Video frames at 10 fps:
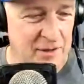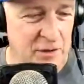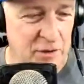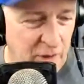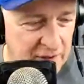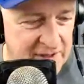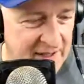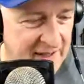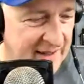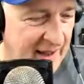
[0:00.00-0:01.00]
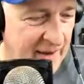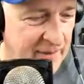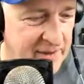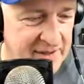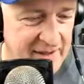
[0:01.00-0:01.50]
York City,
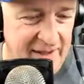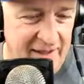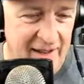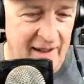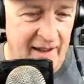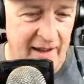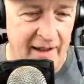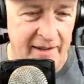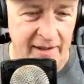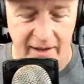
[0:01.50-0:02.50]
obviously, and